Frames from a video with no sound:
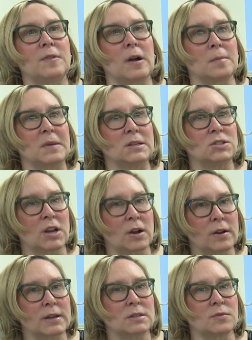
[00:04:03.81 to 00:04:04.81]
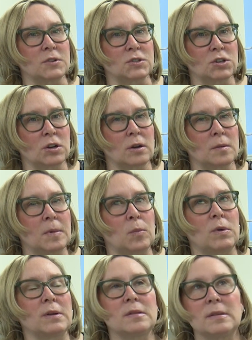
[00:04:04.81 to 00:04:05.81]
farming cherries for sure,
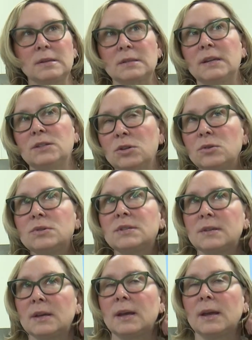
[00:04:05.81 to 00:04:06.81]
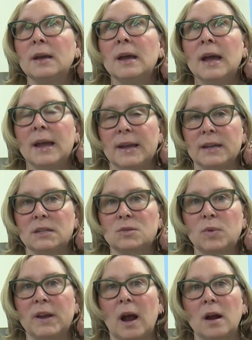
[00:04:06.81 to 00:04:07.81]
but one of the things I do see
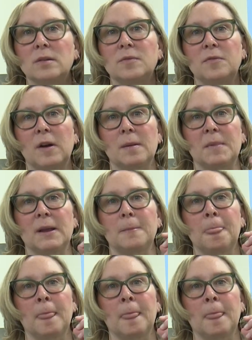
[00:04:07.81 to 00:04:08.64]
is we aren't farming